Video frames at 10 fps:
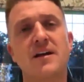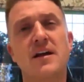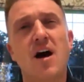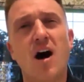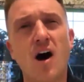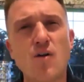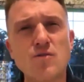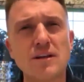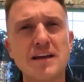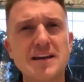And
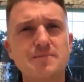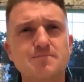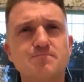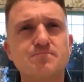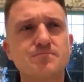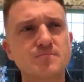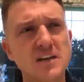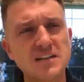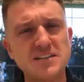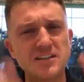only
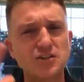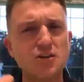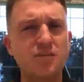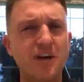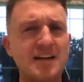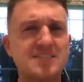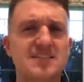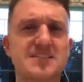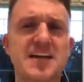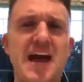Since
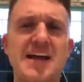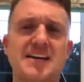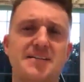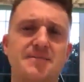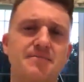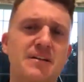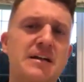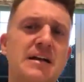2010,